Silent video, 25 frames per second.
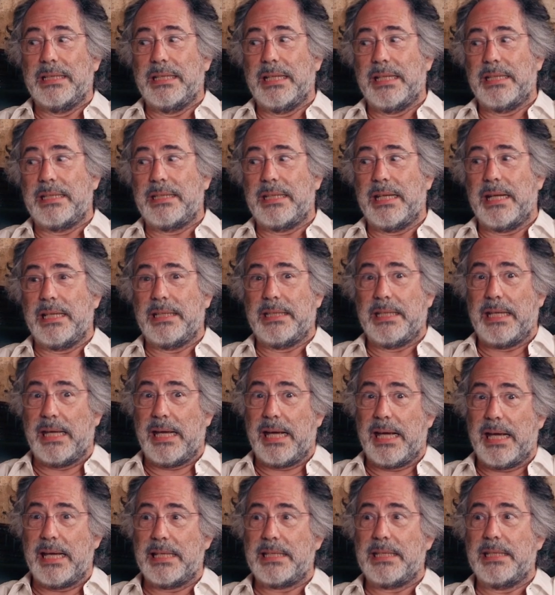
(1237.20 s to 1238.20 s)
They said,
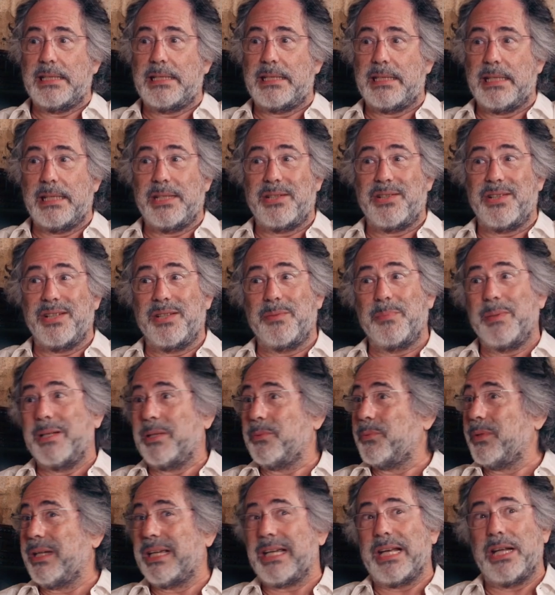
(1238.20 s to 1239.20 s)
yes, it's interesting,
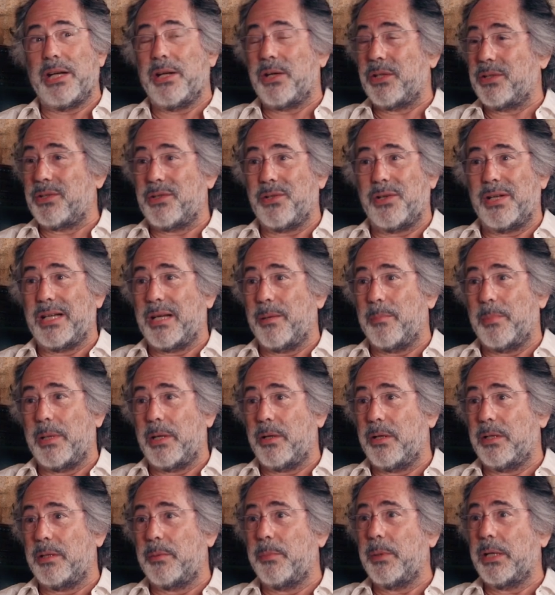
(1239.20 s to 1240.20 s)
but we cannot talk
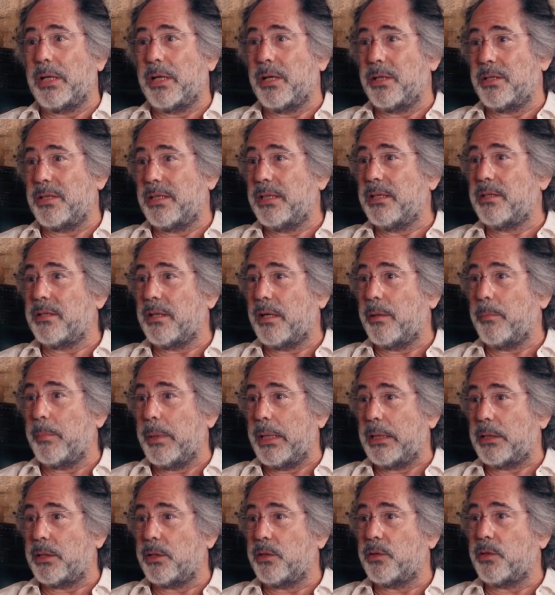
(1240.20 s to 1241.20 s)
about it because these are
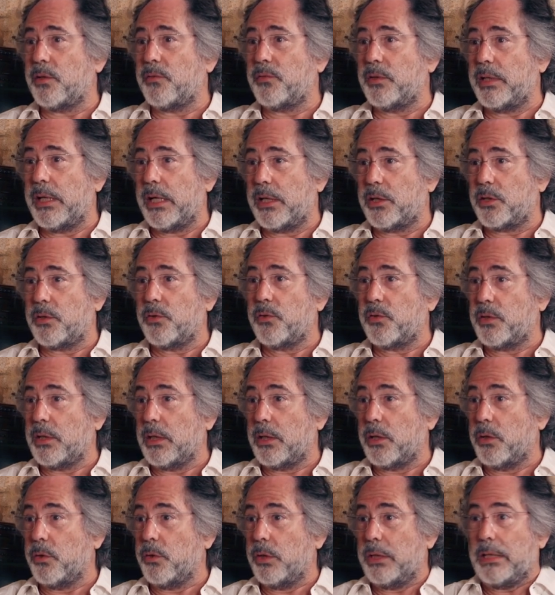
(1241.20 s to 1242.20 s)
matters of national
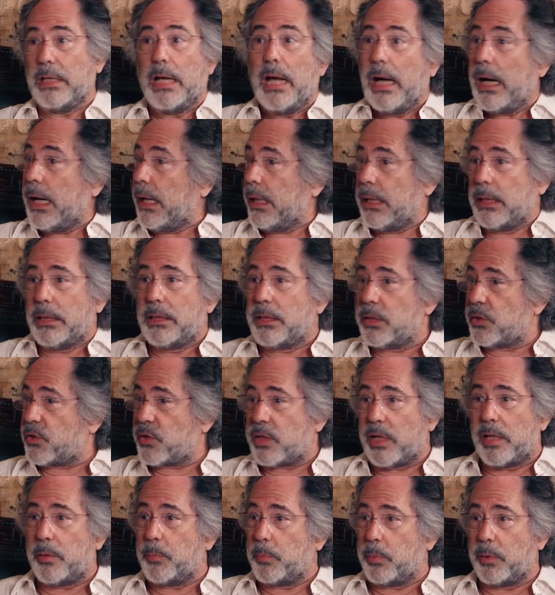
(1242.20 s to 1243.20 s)
security. I
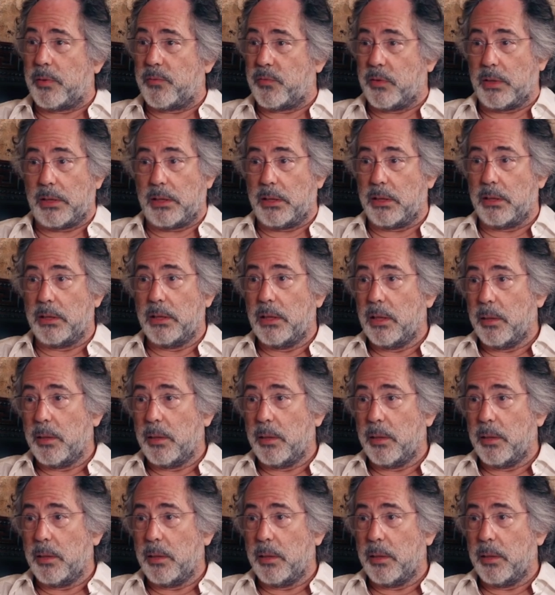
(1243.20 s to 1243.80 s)
understand perfectly,